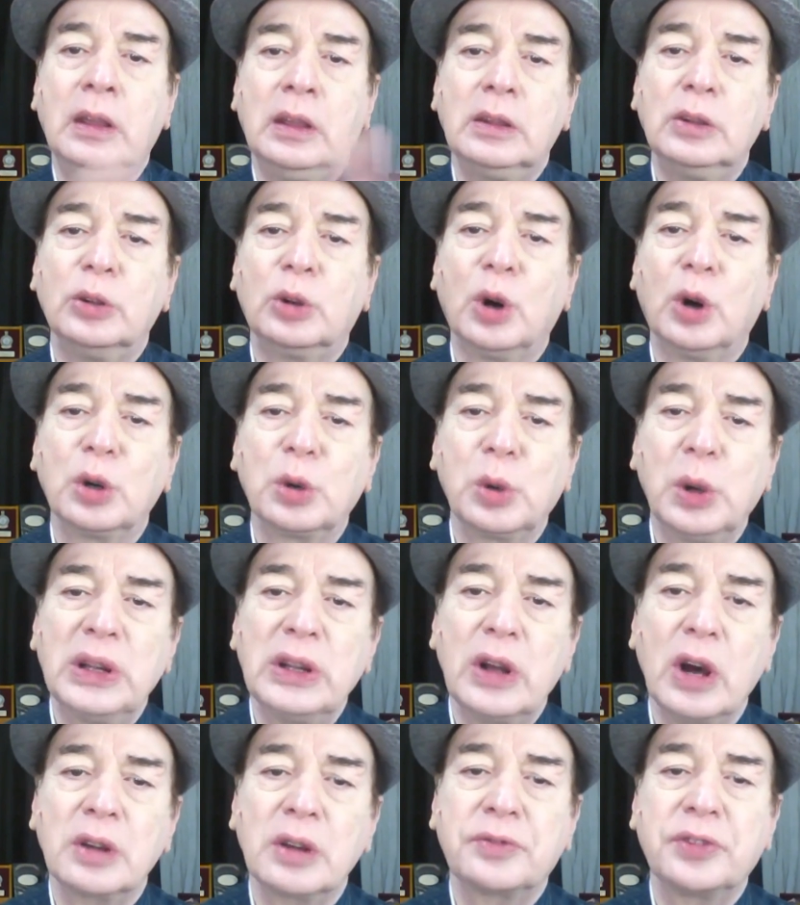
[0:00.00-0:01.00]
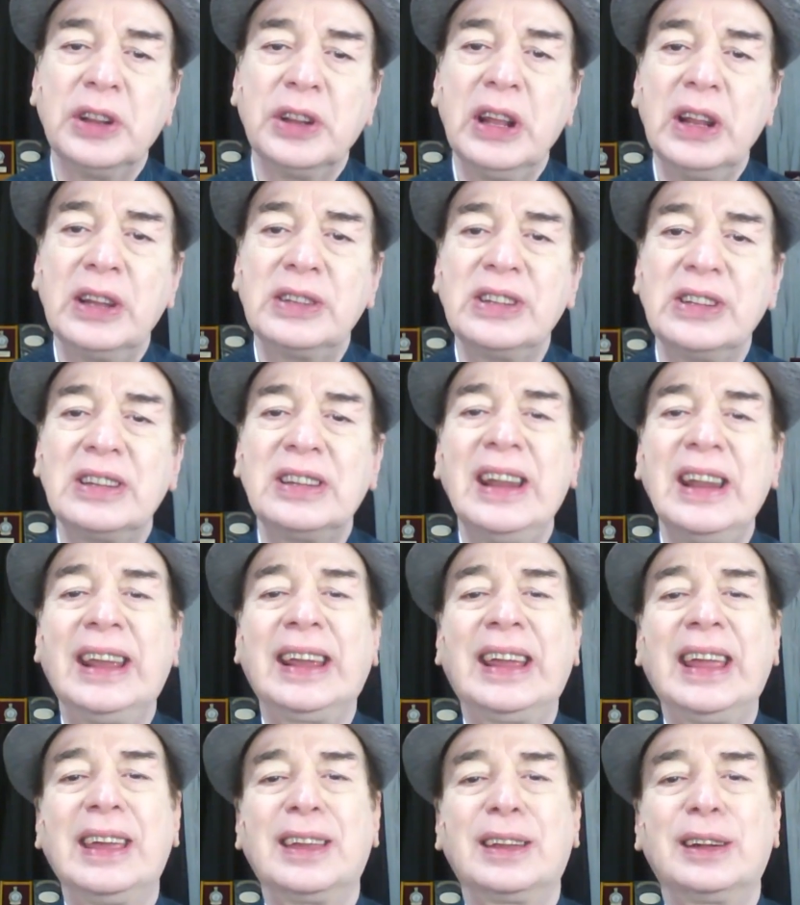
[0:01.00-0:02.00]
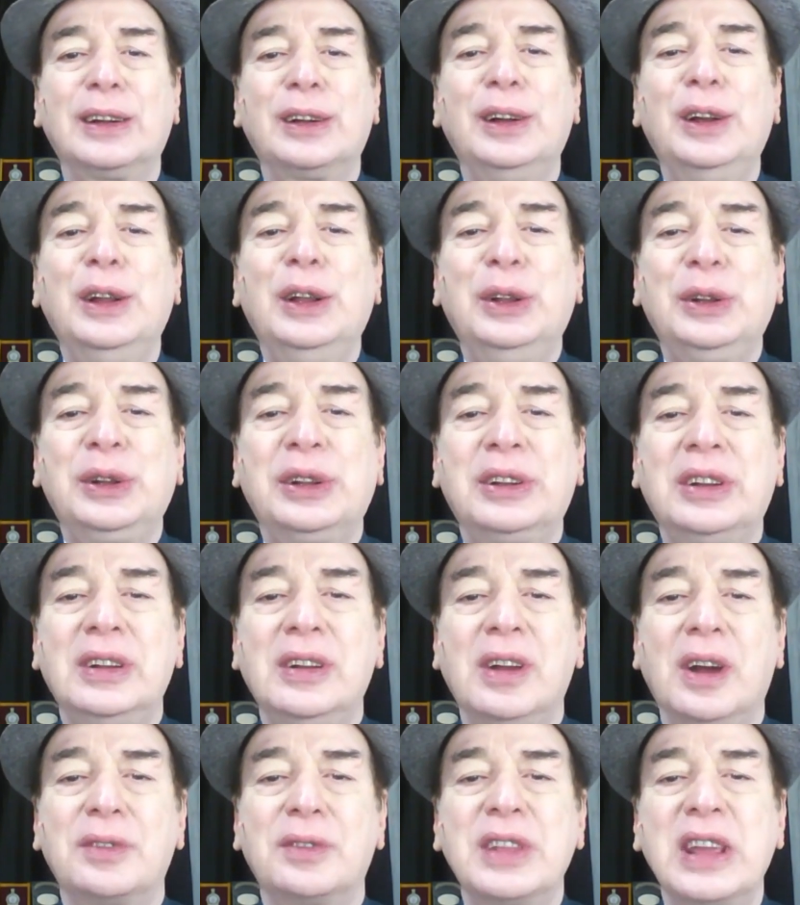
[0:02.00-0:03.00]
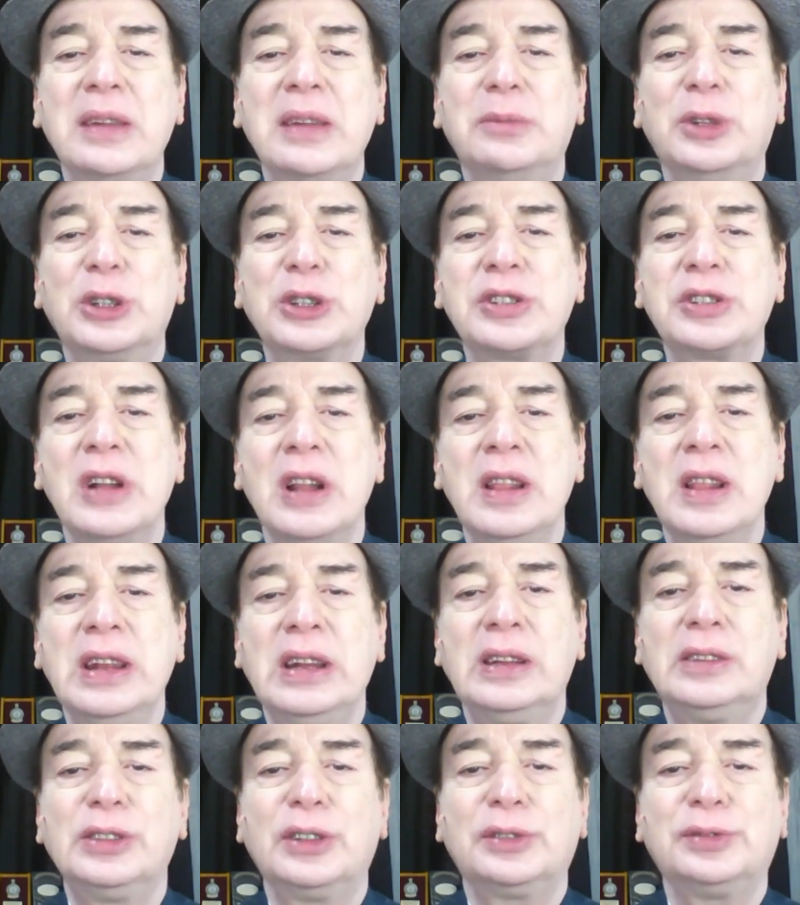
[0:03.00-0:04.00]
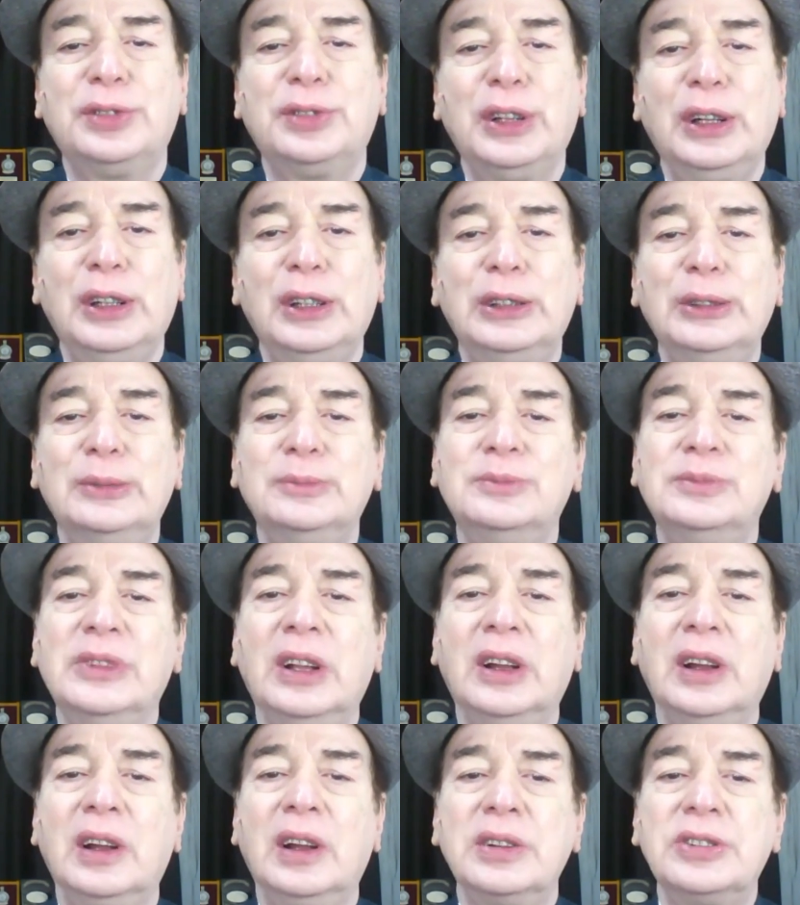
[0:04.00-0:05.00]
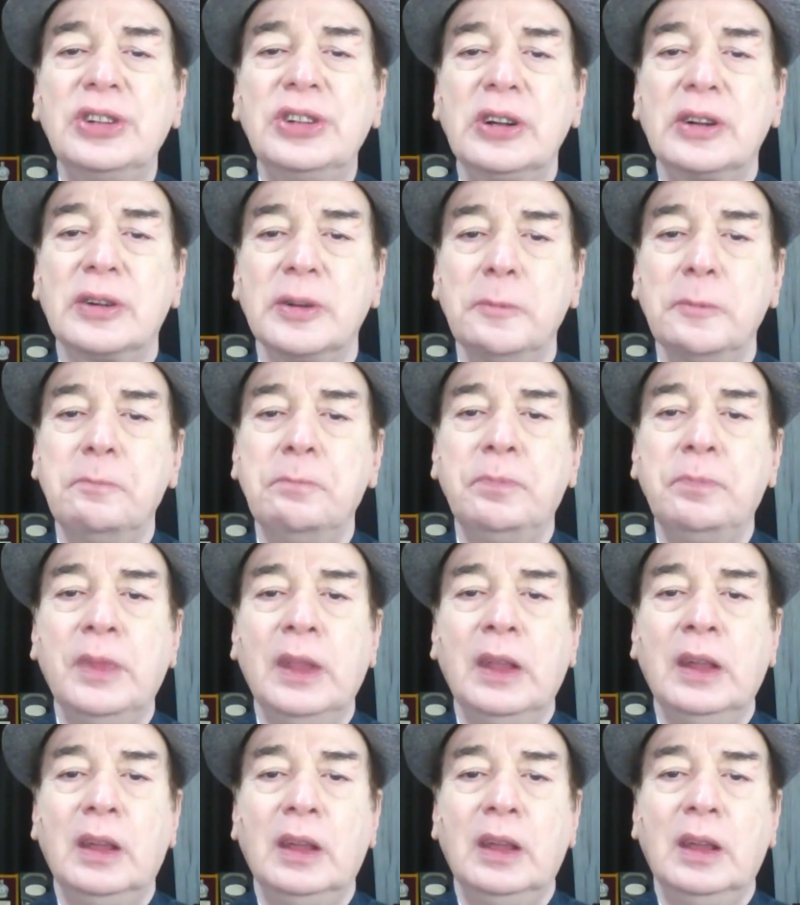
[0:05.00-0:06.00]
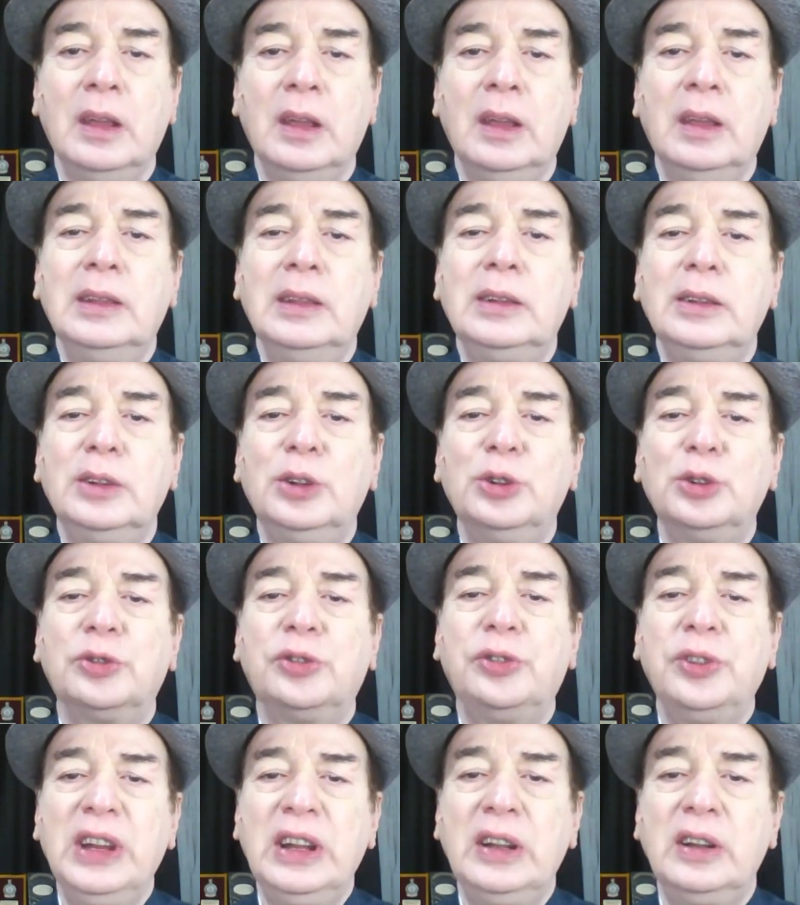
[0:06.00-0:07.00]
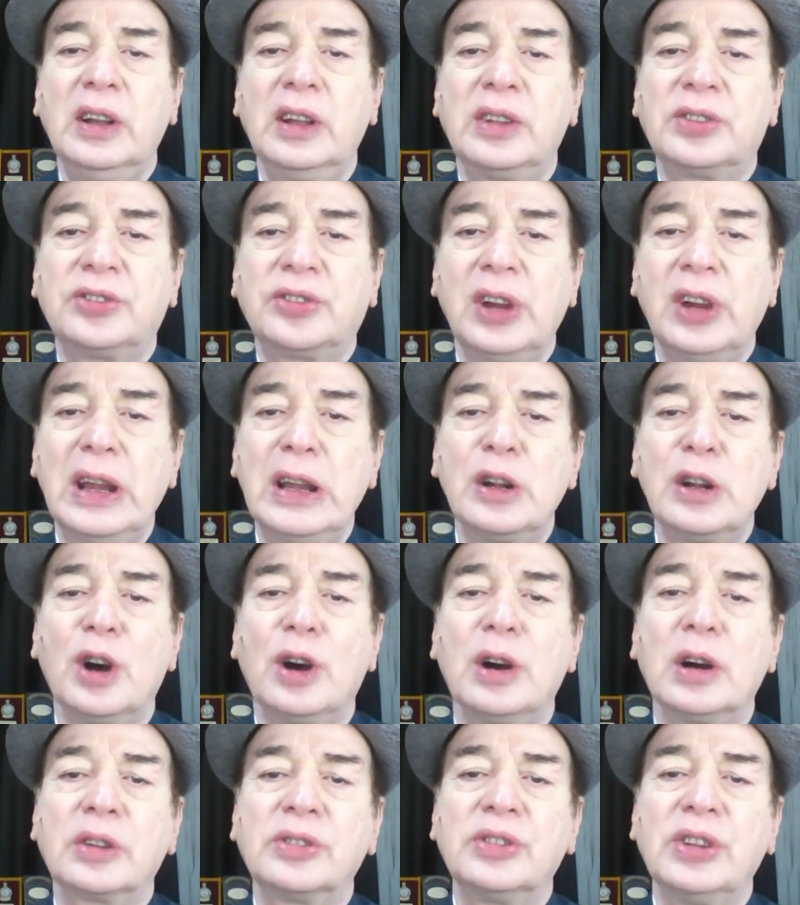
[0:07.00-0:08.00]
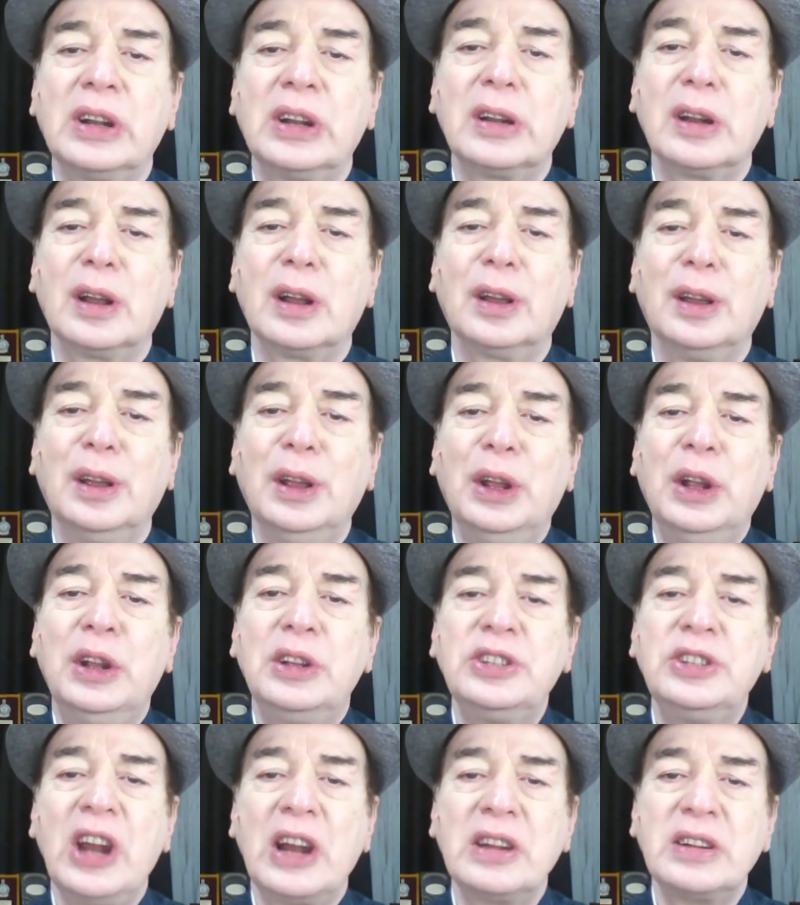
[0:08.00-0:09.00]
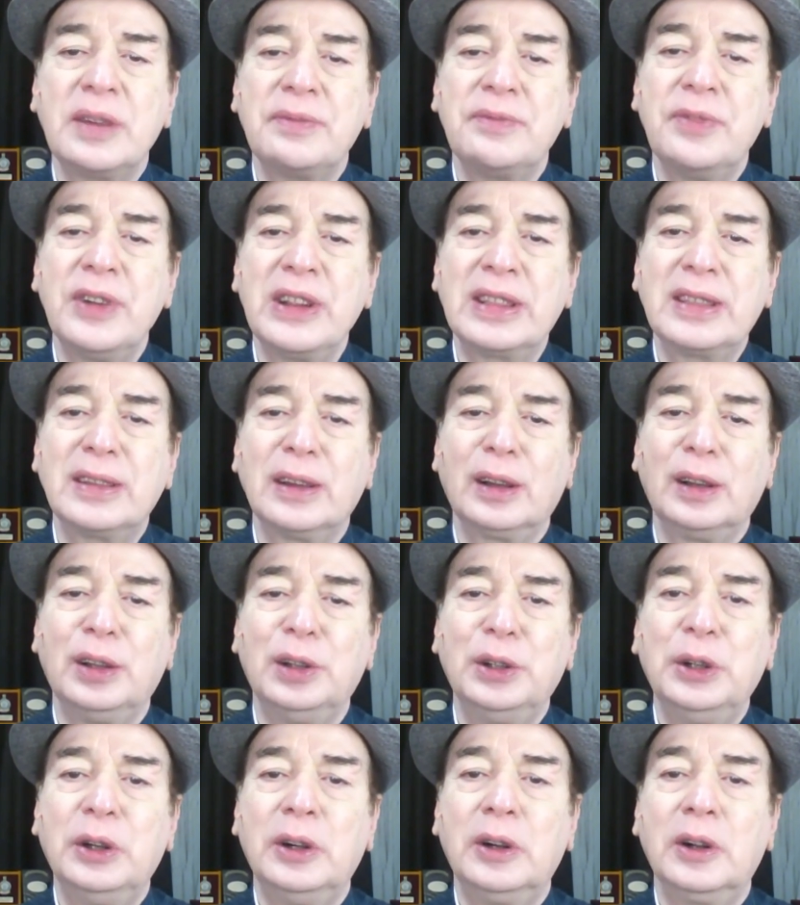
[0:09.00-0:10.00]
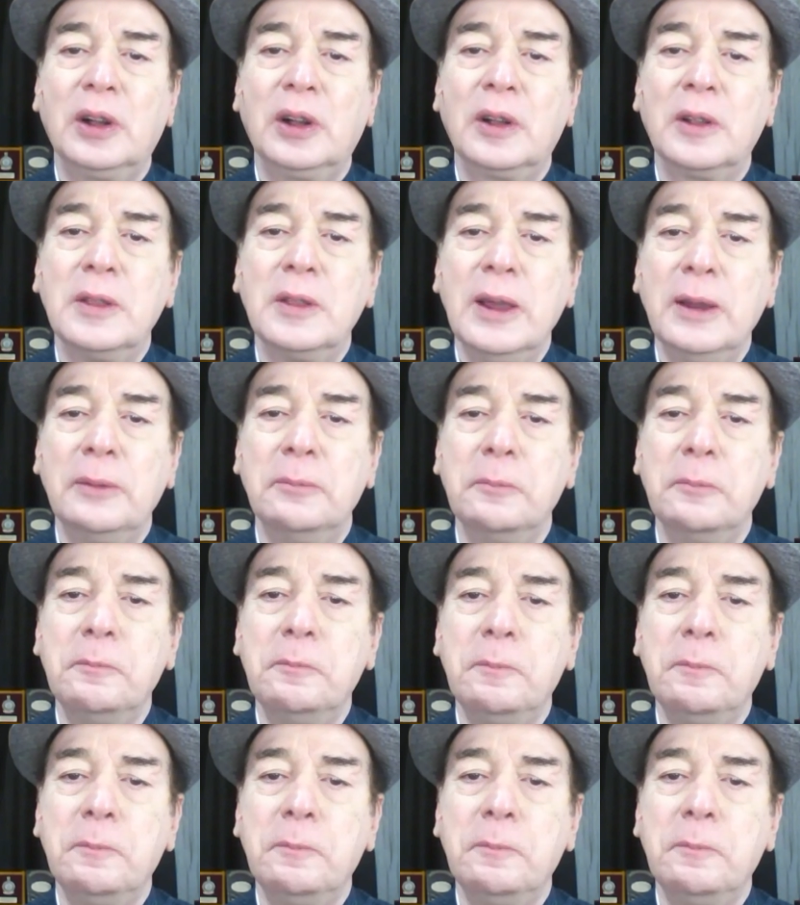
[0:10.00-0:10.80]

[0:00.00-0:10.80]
You go to an orphanage and take care of the emotional needs of uh, uh, children you feed stray dogs and chat up with uh, them